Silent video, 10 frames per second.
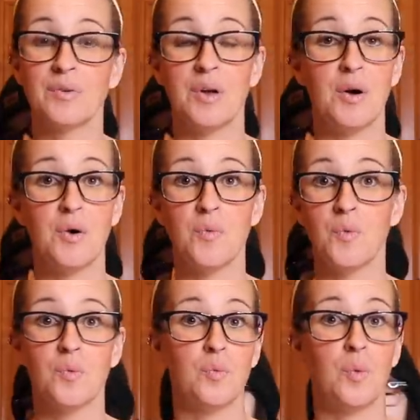don't
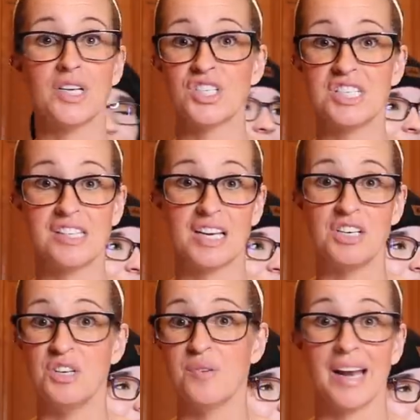know what she's
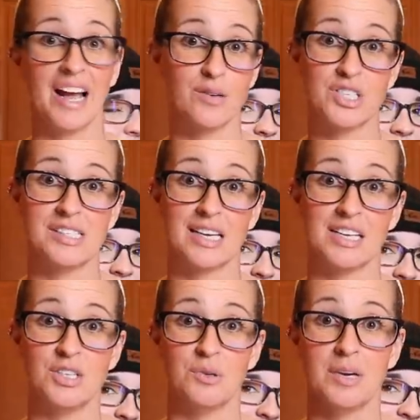gonna do and how she's
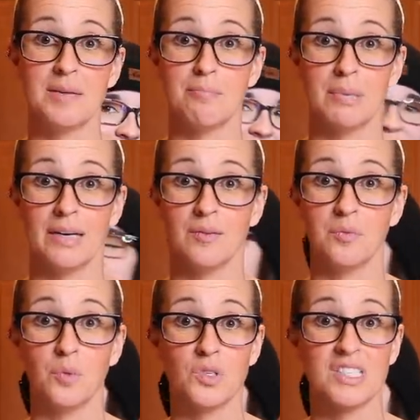gonna do it,
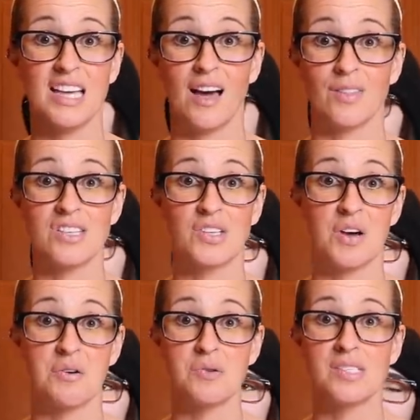but we'll see how this
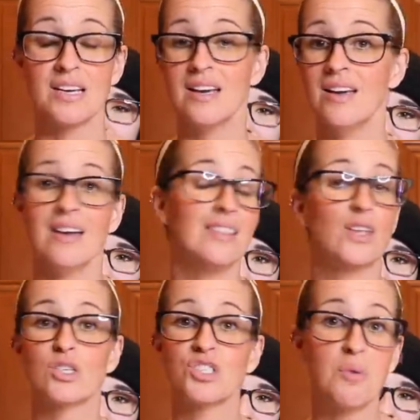goes.
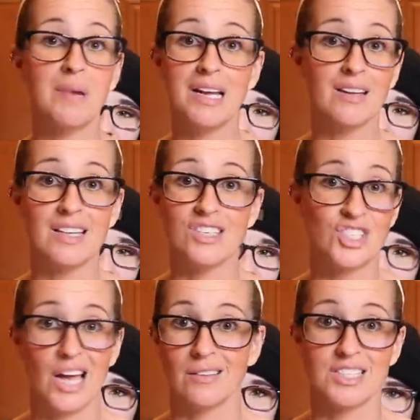There's so many of these
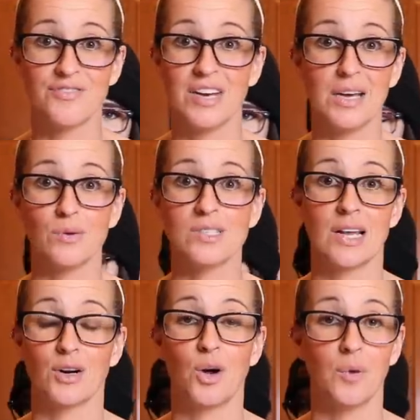challenge videos
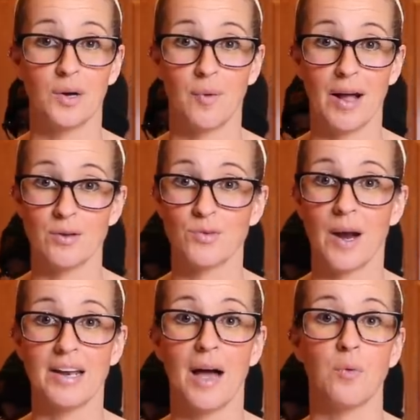that are going around
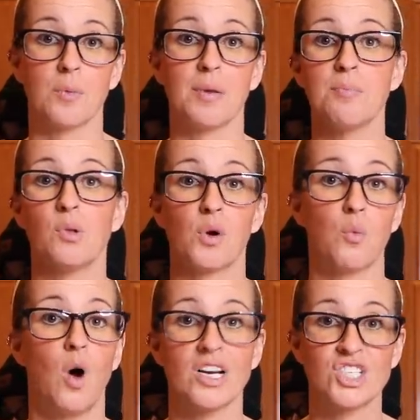right now where people
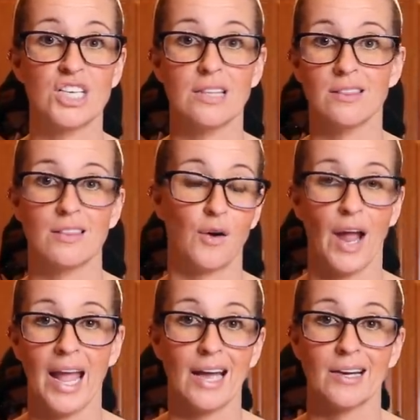are washing
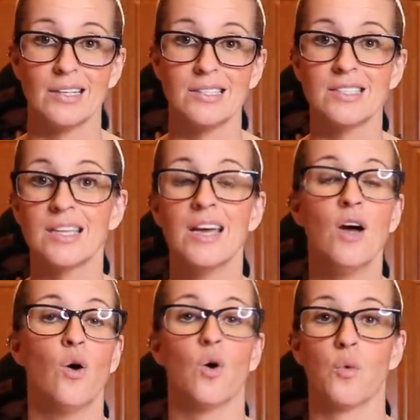their hands
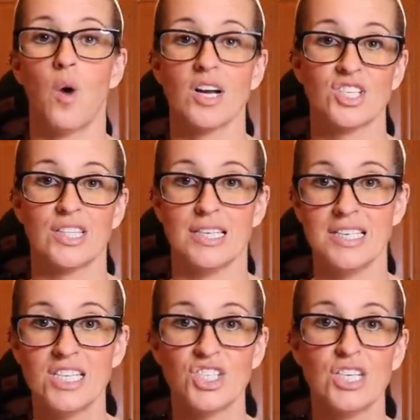or washing the
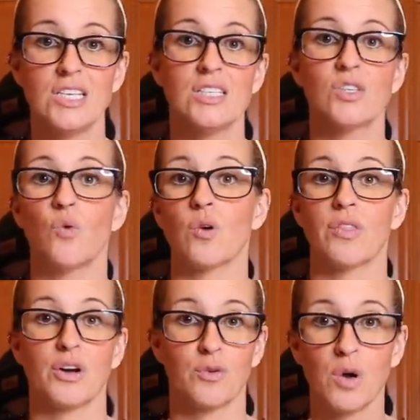dishes
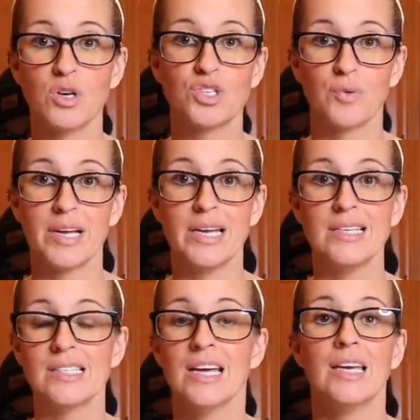or their
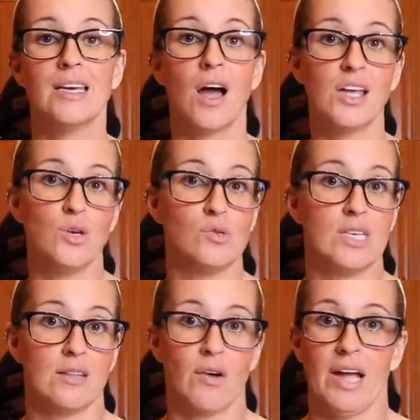groceries, not
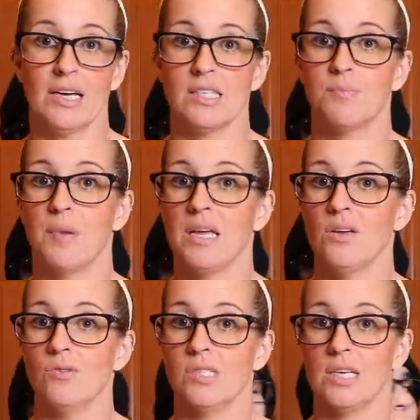using their hands, but
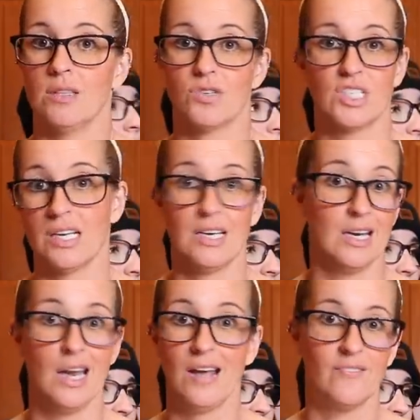using their
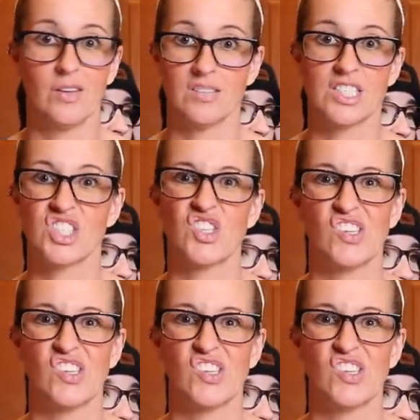significant,